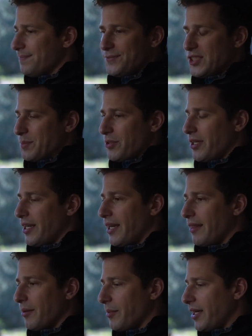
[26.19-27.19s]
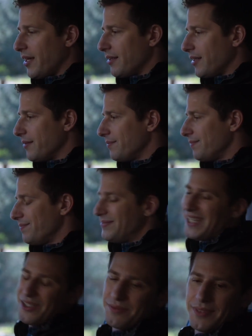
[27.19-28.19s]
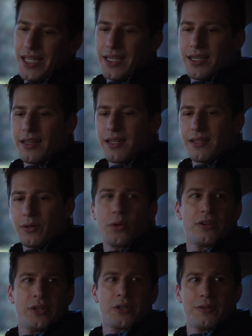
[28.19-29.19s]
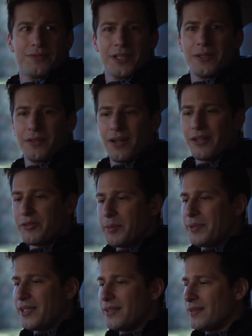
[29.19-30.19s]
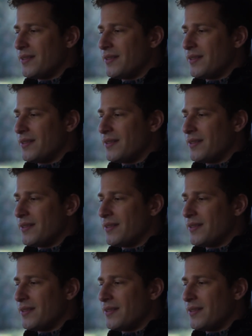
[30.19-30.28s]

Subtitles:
Just put on anything by Enya. No, not anything. Orinoco Flow, on repeat.